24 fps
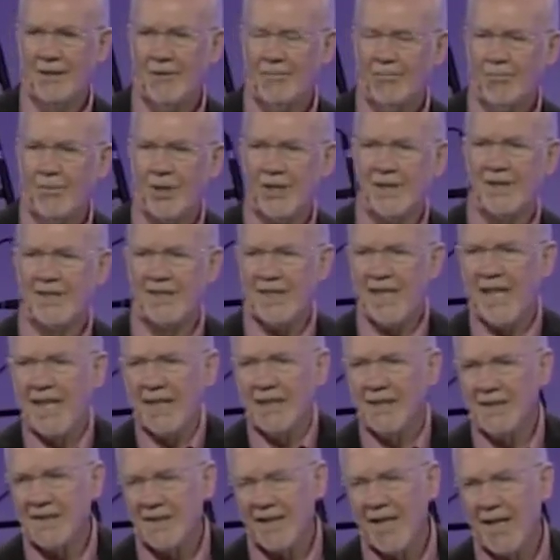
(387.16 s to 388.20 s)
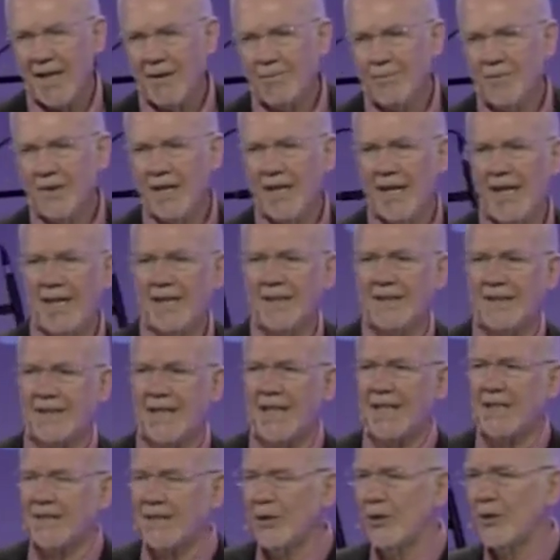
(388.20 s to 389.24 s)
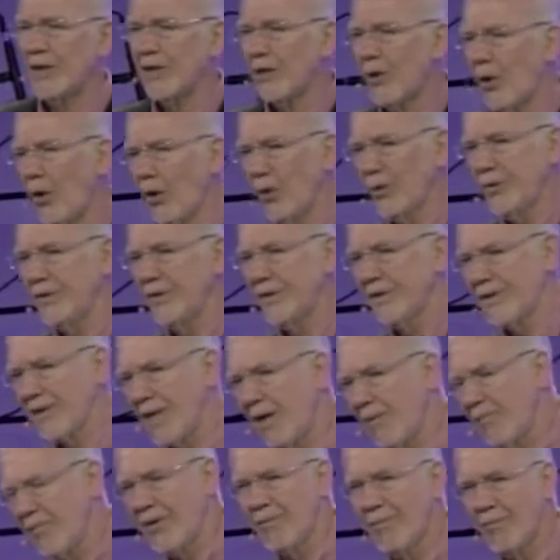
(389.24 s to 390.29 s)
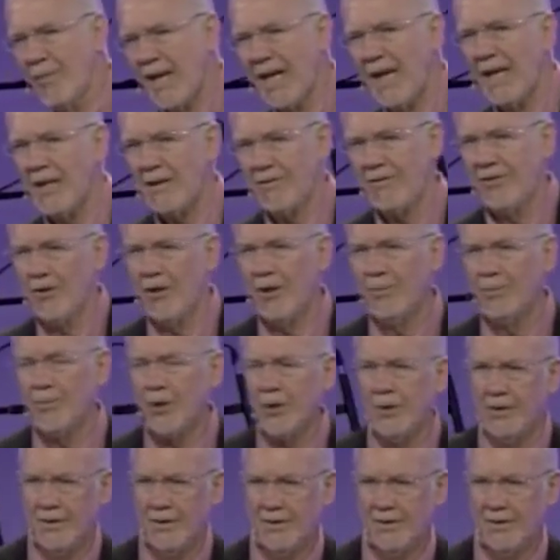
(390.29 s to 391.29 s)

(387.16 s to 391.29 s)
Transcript: But Satan came and says, no, he's holding something back from you.